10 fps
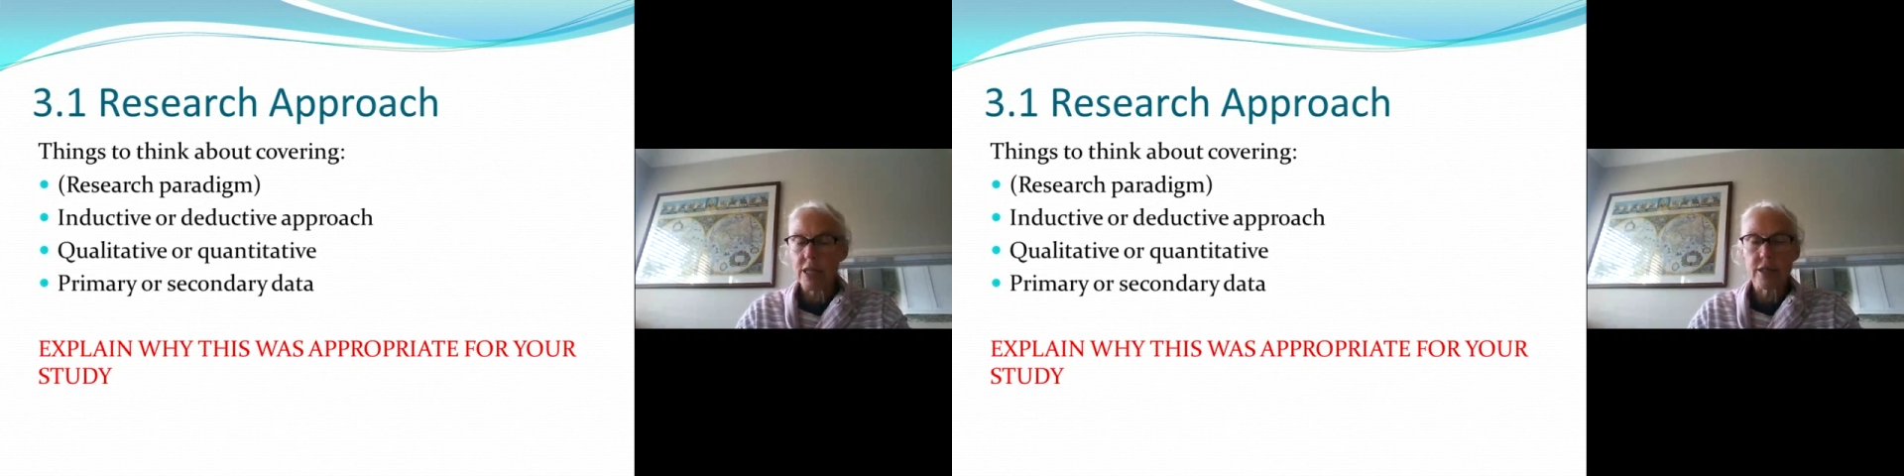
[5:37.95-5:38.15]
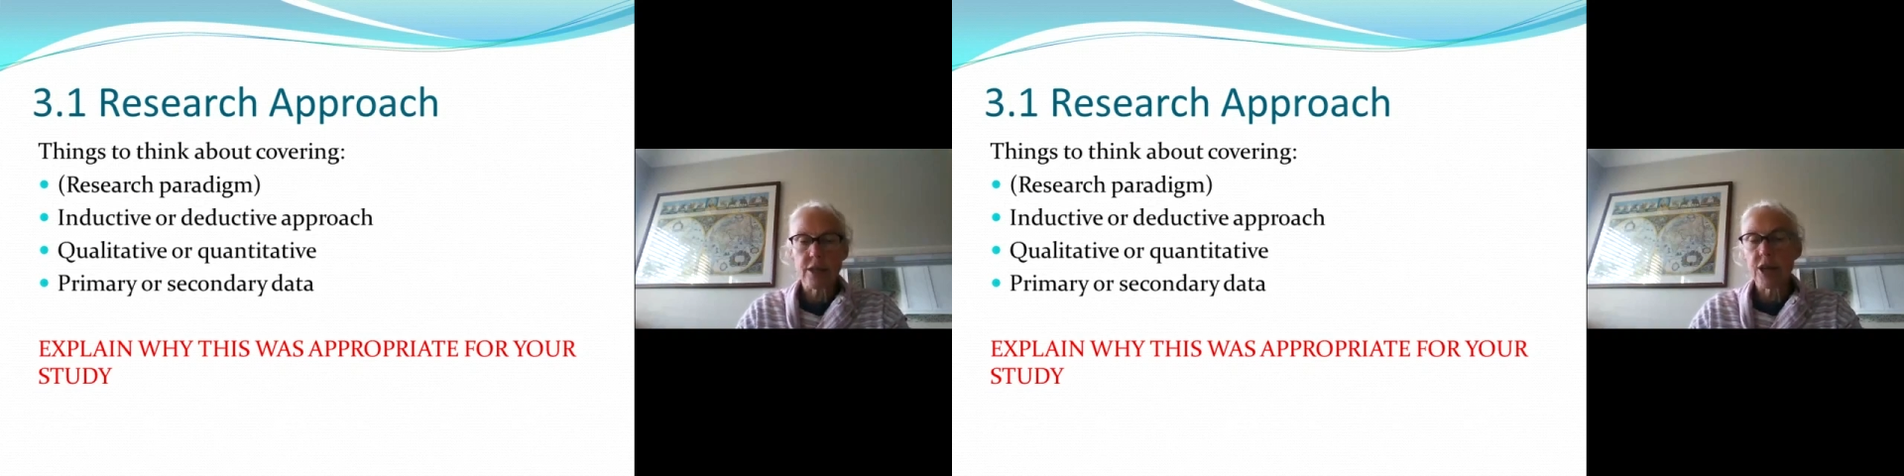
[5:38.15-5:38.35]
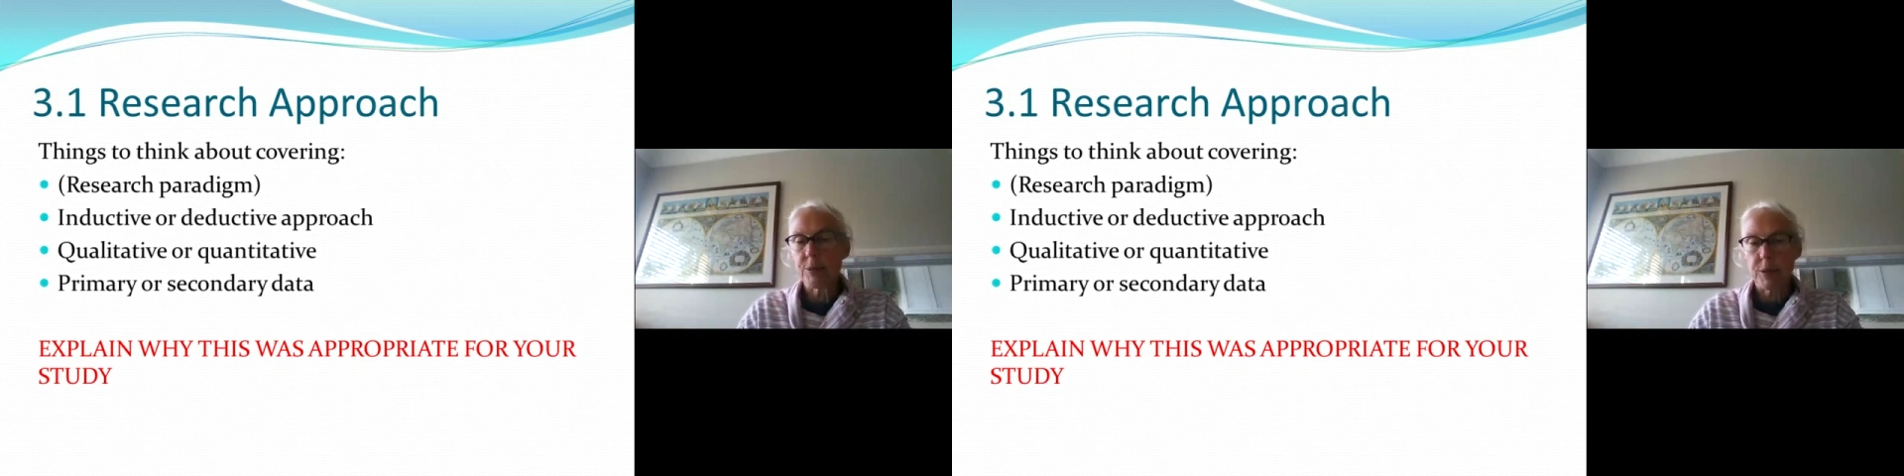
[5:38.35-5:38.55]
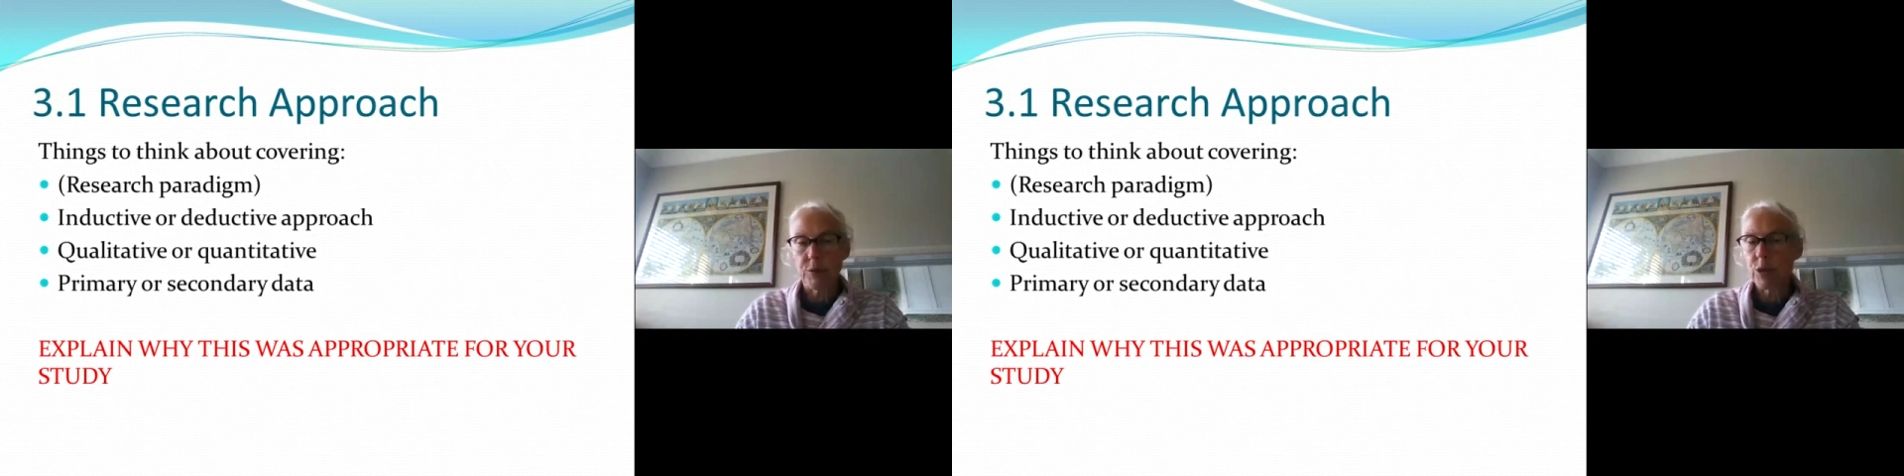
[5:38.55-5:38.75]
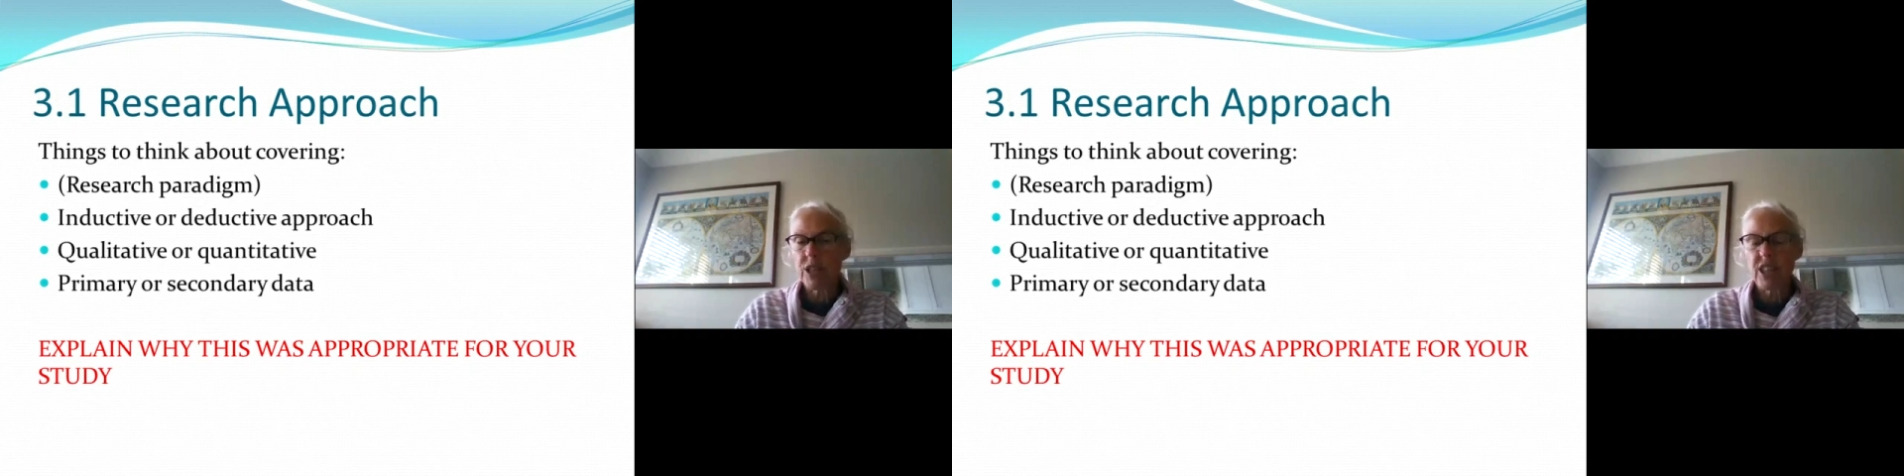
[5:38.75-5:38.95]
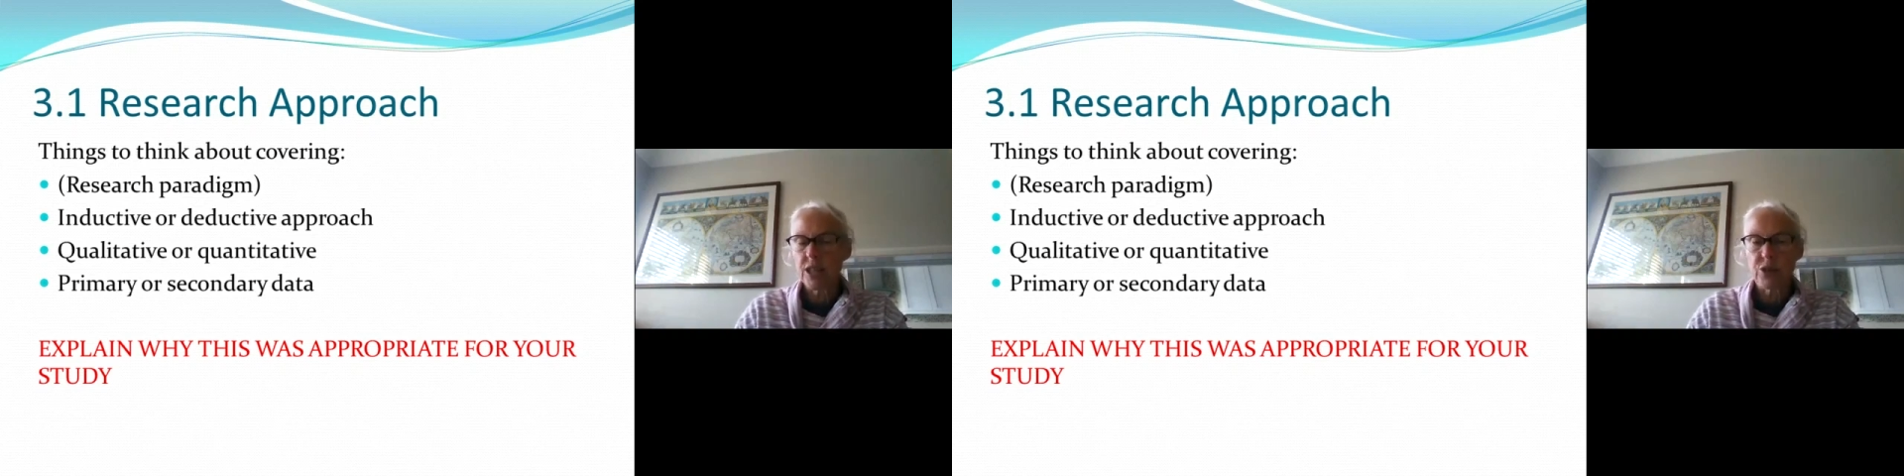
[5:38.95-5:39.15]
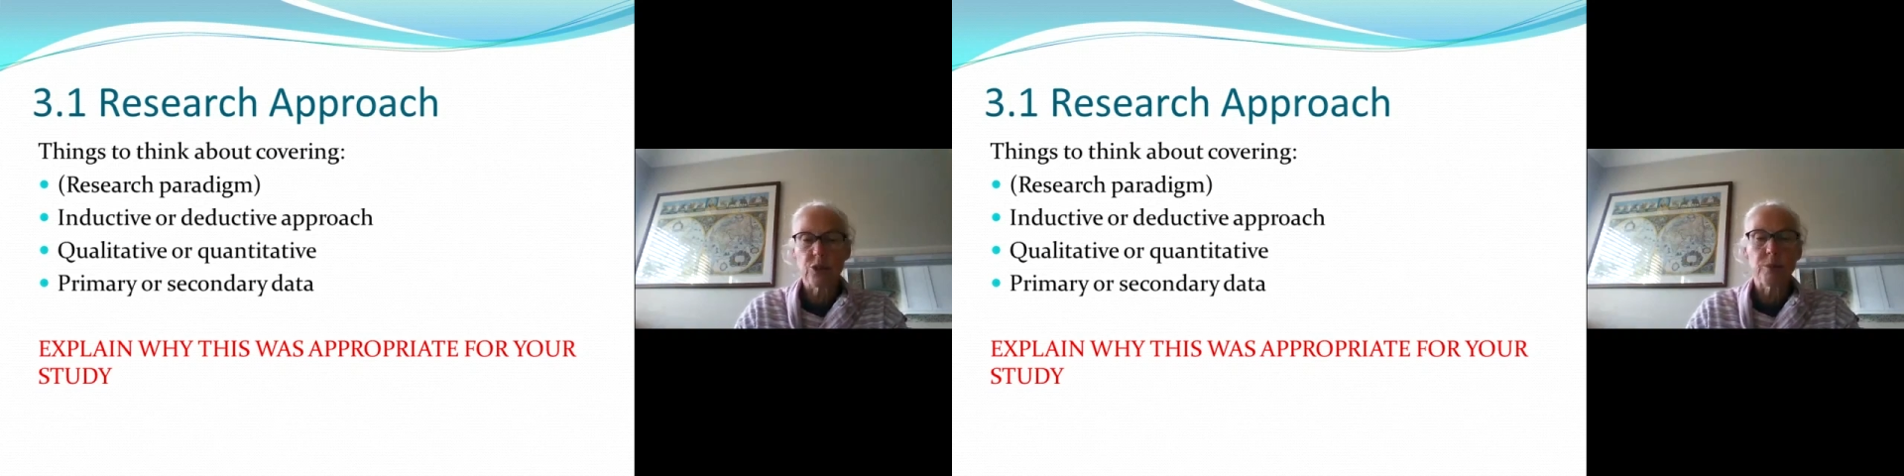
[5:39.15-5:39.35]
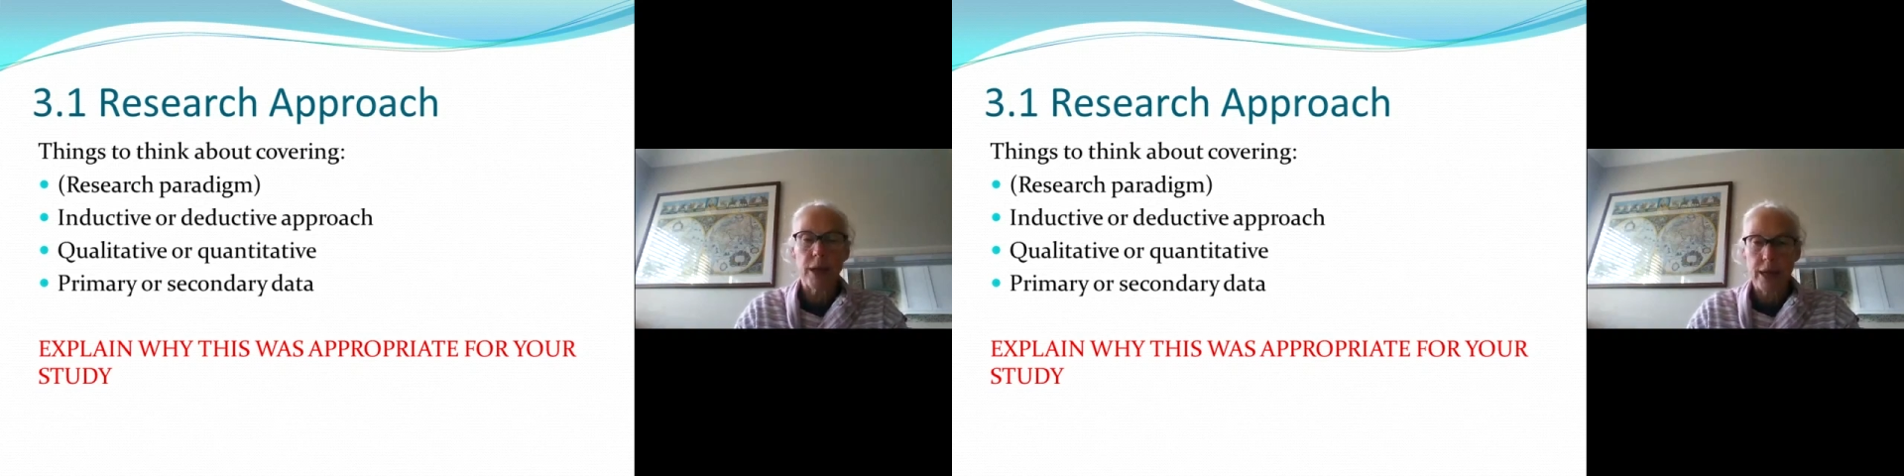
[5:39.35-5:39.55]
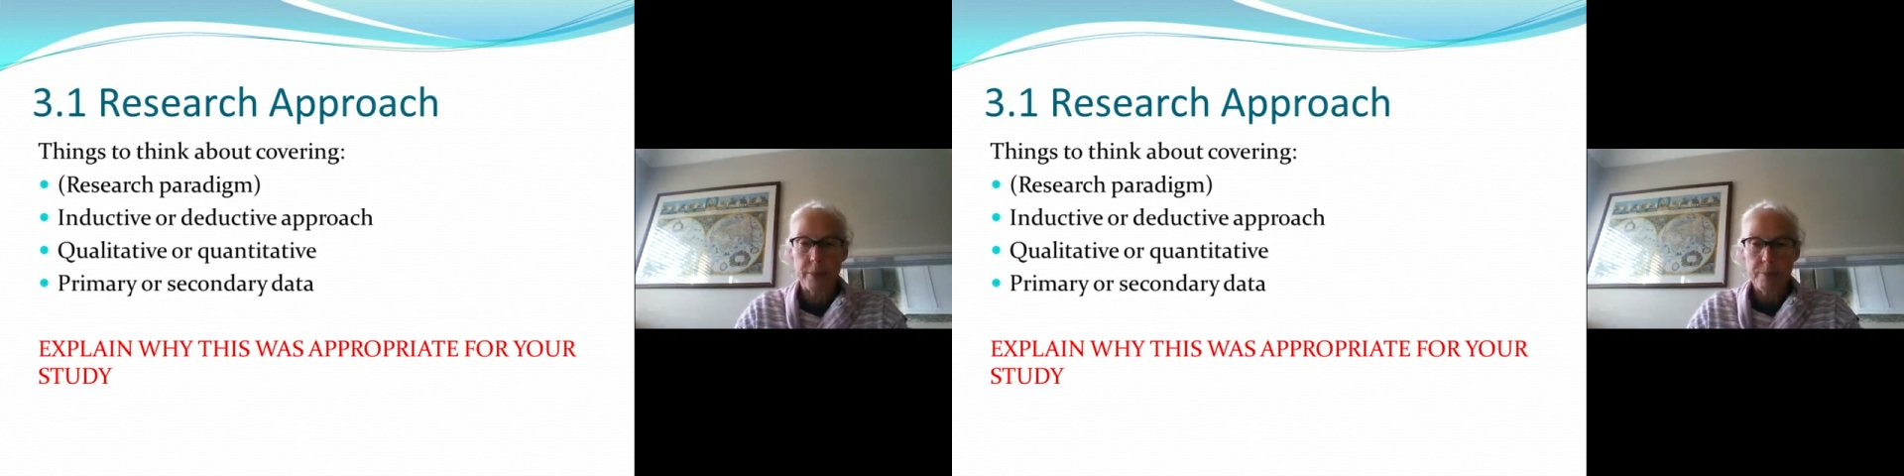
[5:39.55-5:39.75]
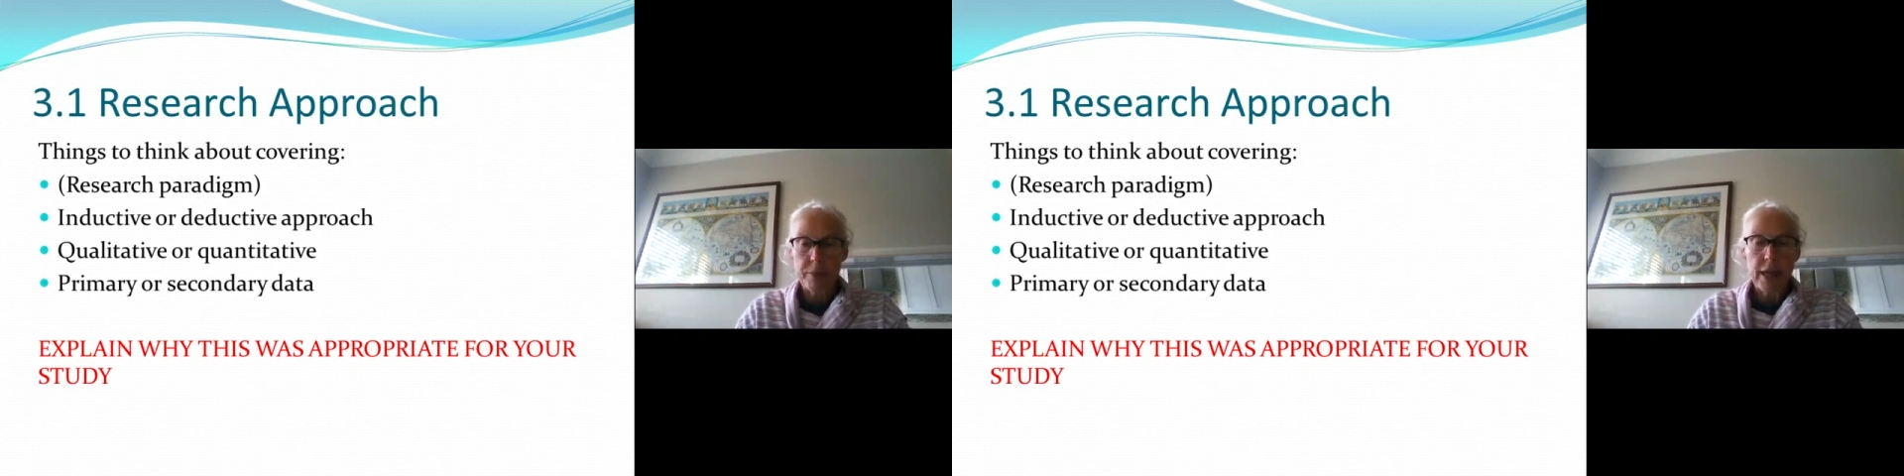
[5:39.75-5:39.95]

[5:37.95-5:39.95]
determine which it should be.